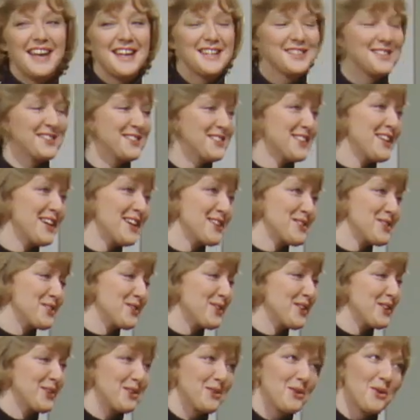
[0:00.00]
Late at night
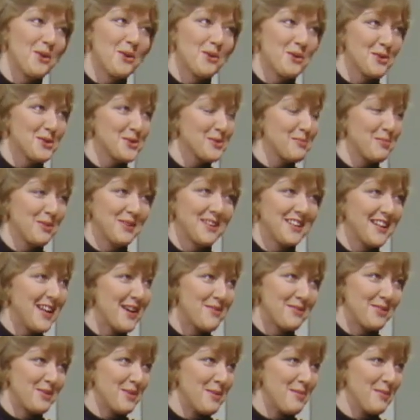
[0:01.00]
or in a chorus, but
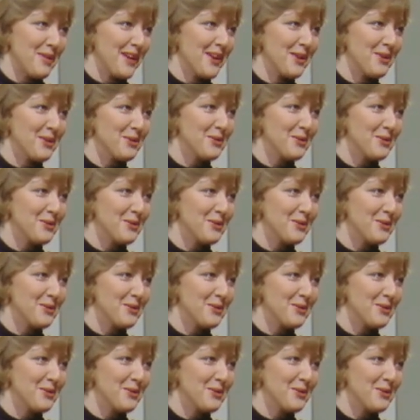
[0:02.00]
never on my own.